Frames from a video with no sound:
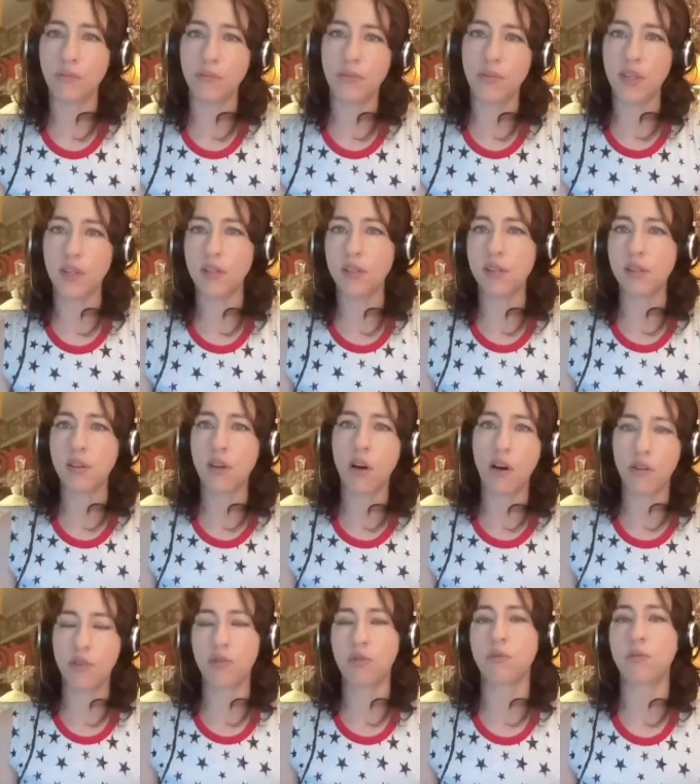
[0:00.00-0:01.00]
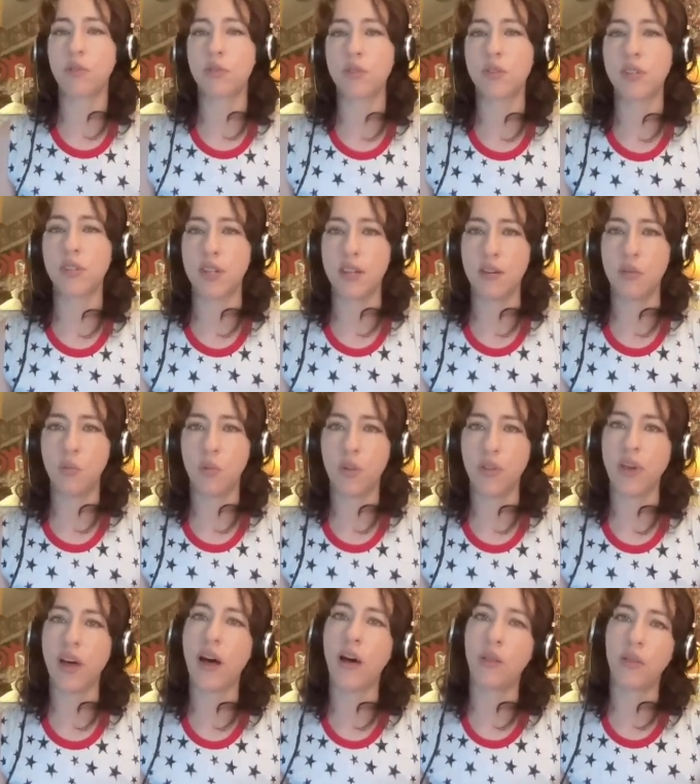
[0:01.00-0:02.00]
this controversy
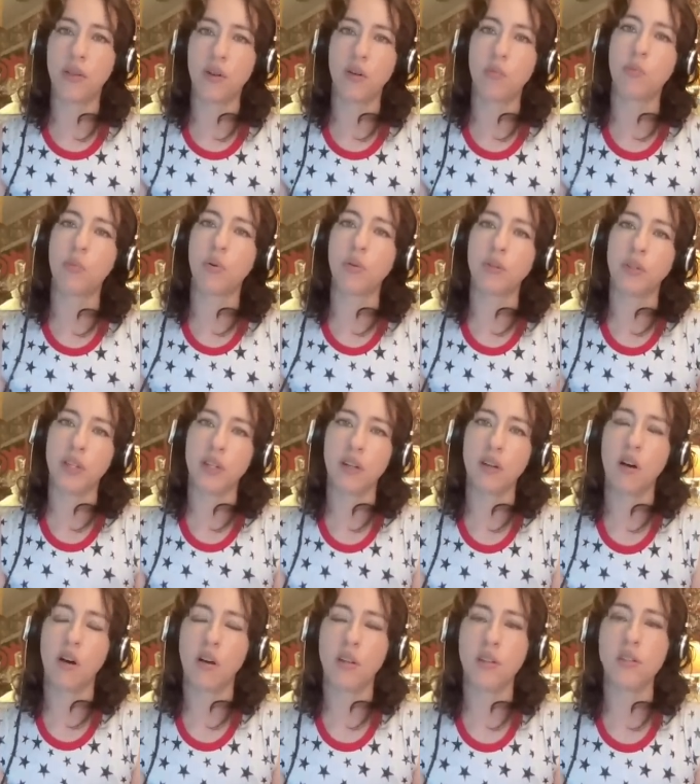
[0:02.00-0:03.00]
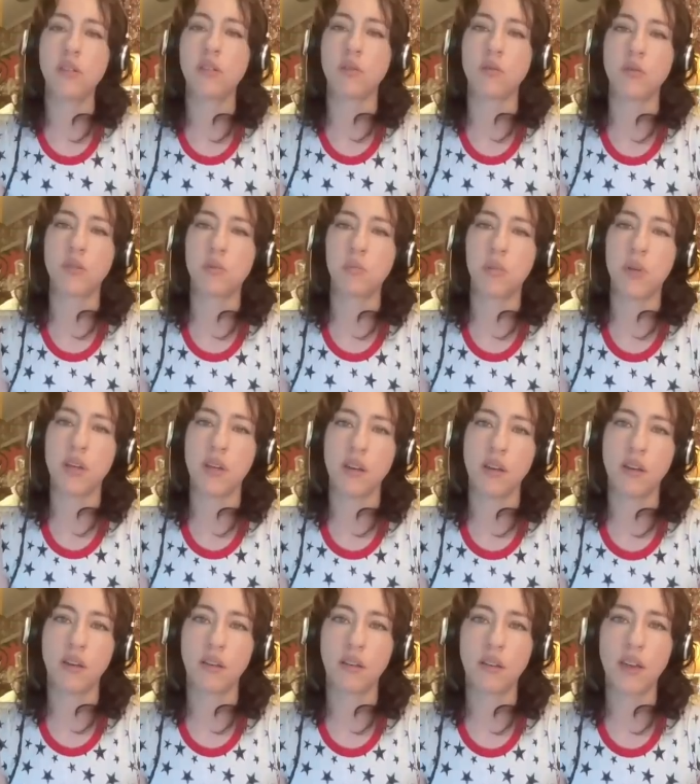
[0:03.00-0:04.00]
without their Berlin concerts
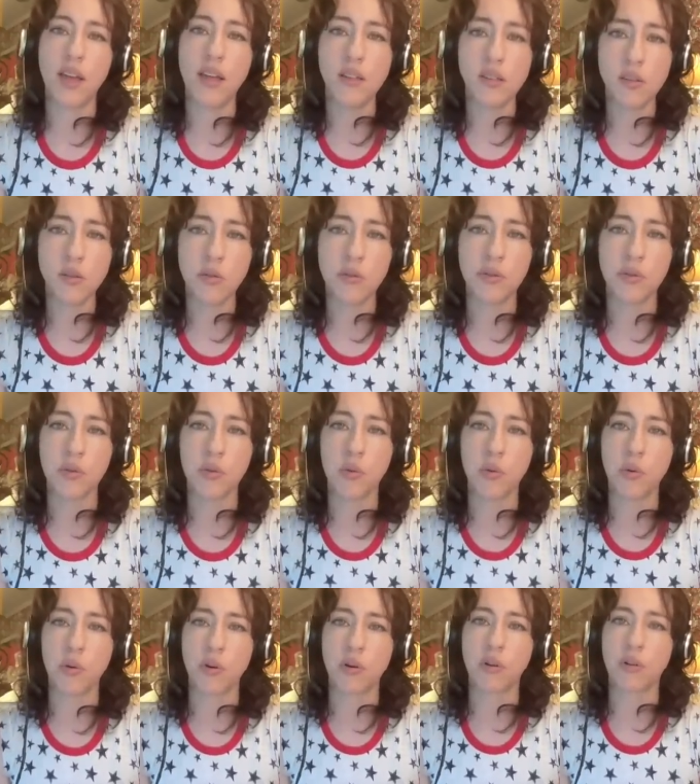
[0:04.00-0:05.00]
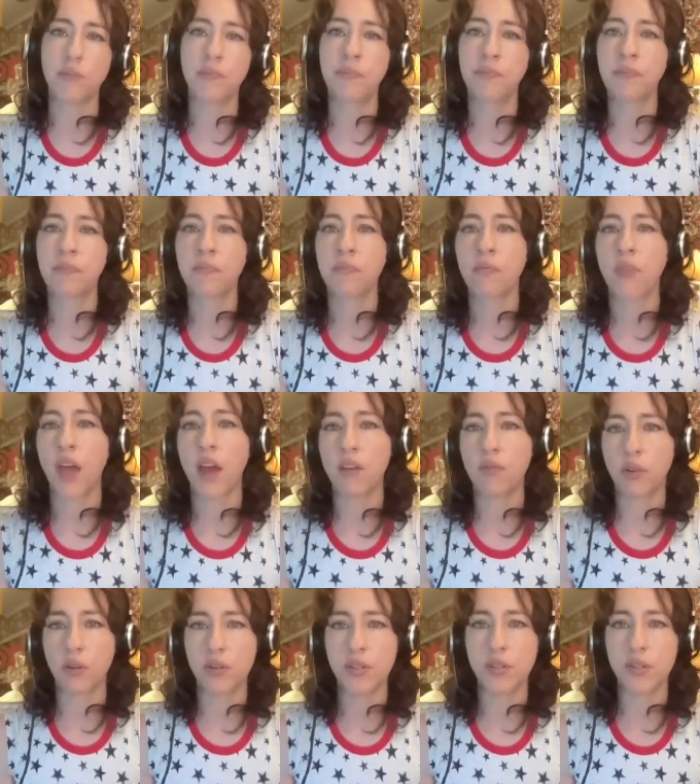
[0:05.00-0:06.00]
being canceled or
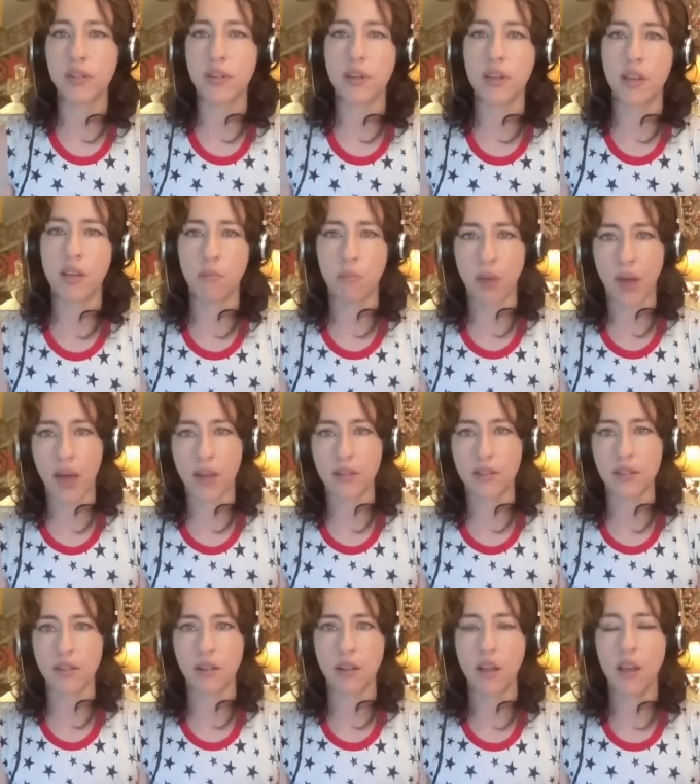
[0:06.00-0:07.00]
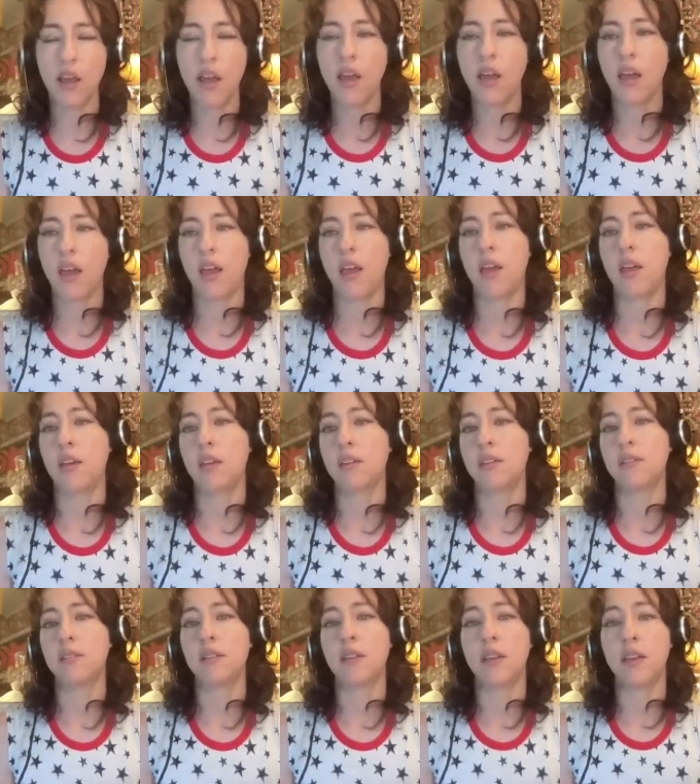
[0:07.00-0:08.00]
adversely impacted.
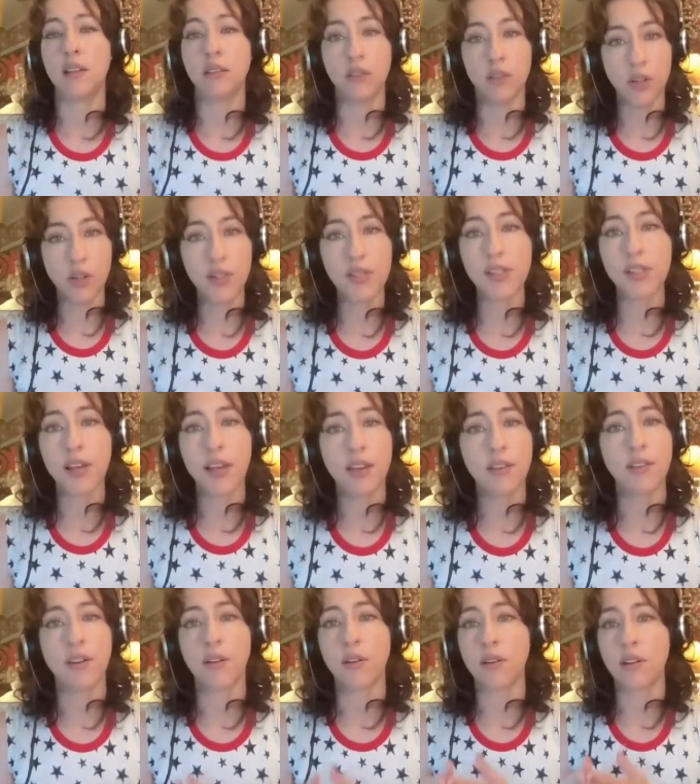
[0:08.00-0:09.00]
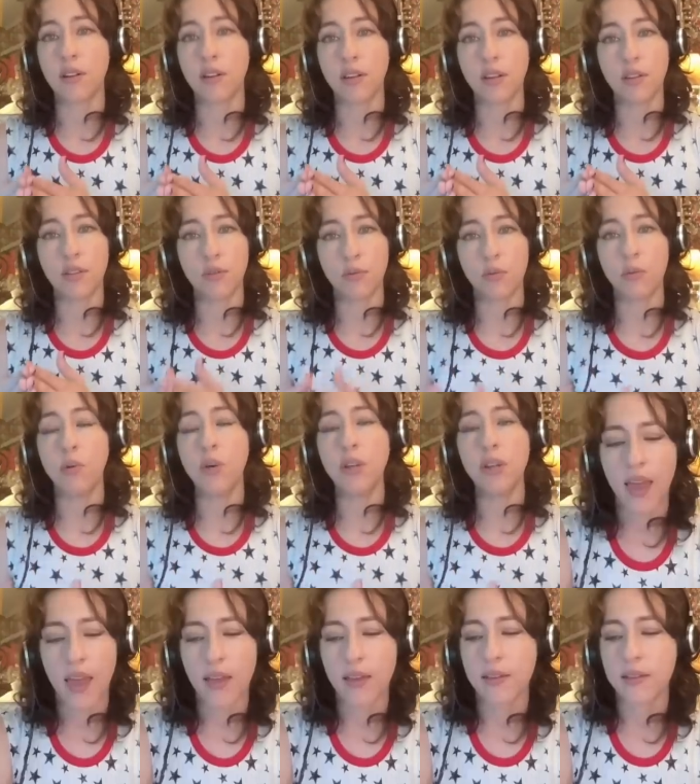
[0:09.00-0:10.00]
And it looks like they're going to get through it.
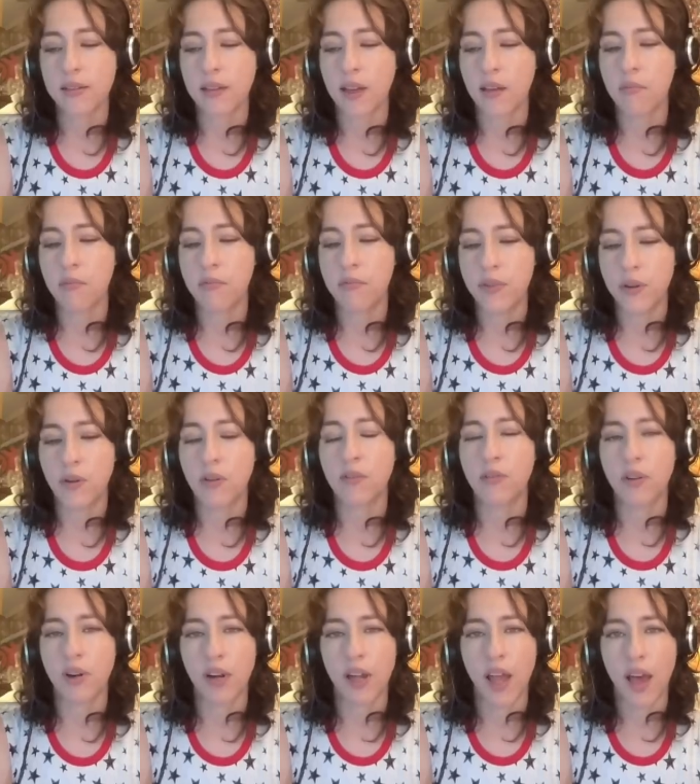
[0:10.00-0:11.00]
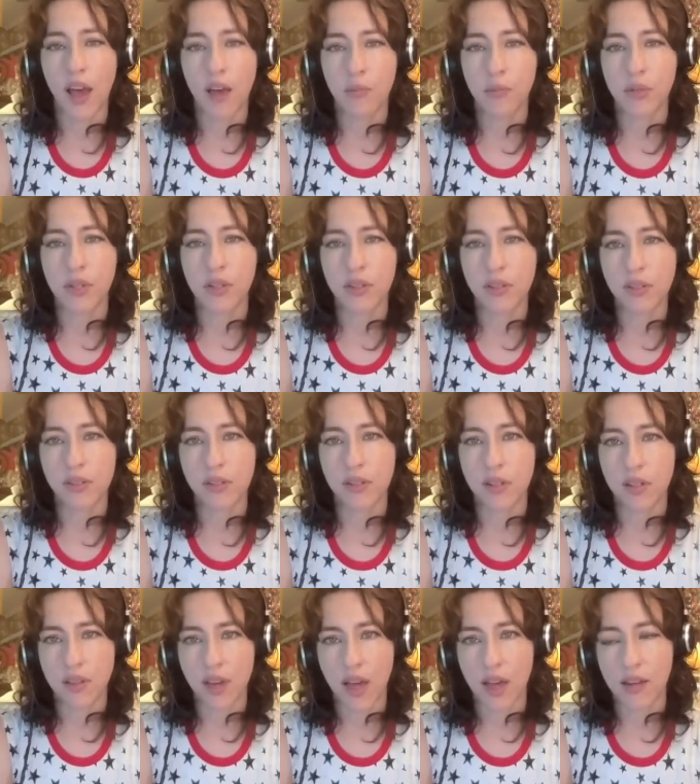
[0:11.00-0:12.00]
And I'm very, very happy to
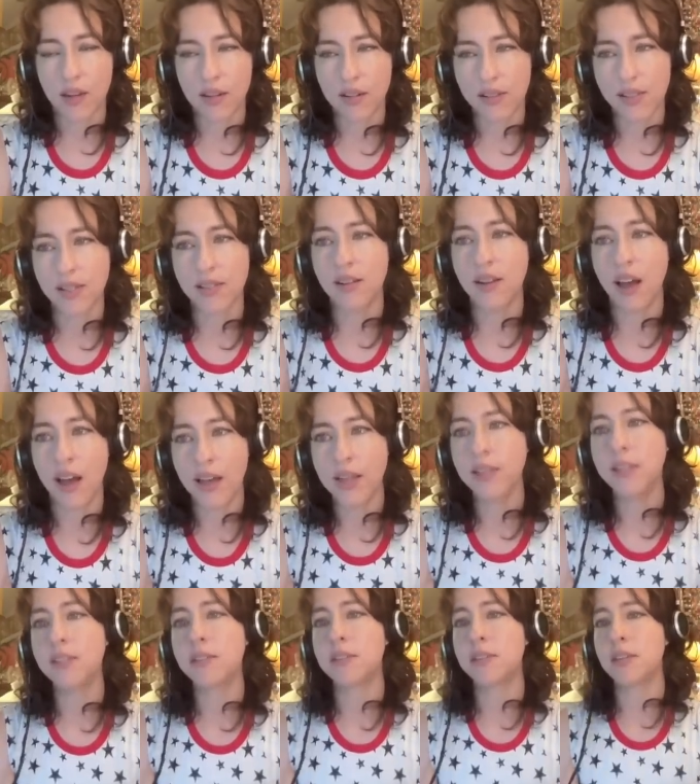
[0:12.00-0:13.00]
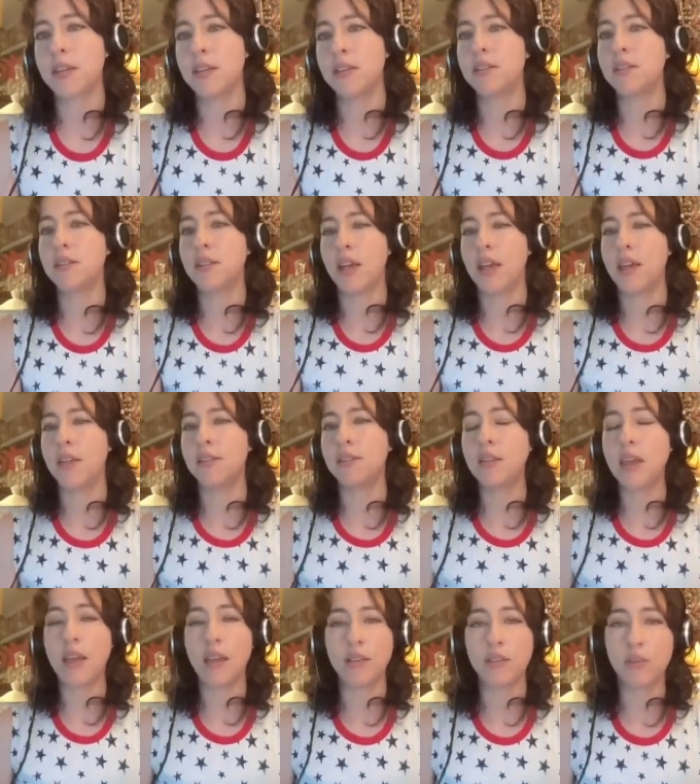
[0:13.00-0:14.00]
see that. It is nice in today's
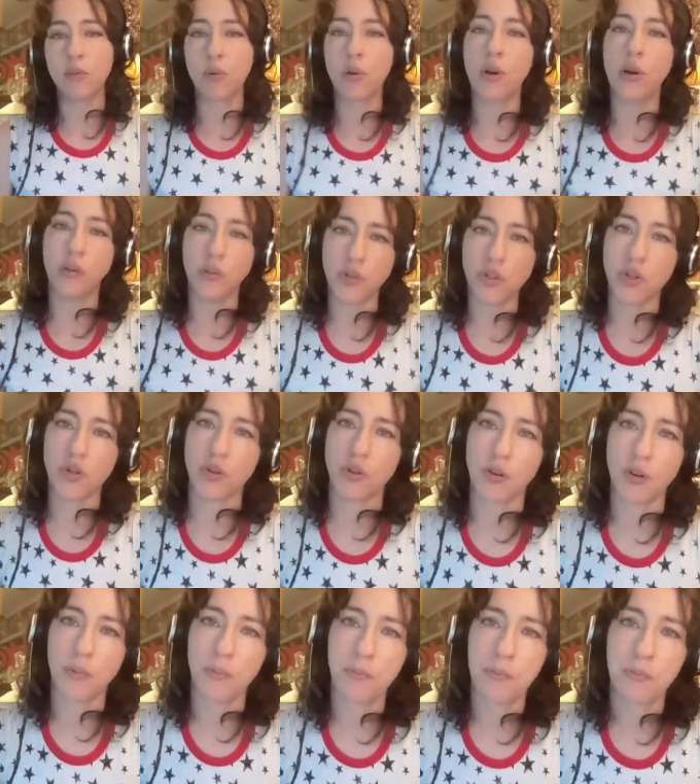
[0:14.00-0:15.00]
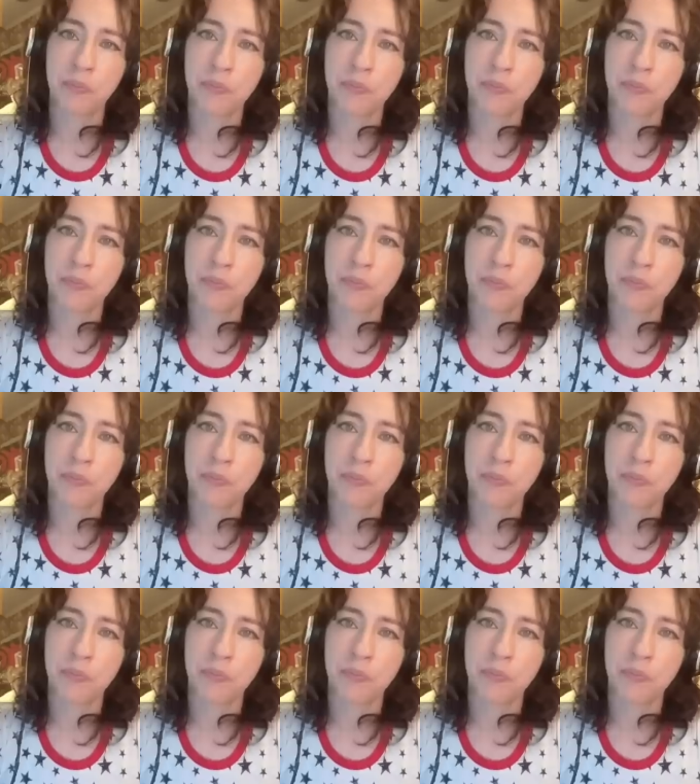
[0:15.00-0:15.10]
cancel culture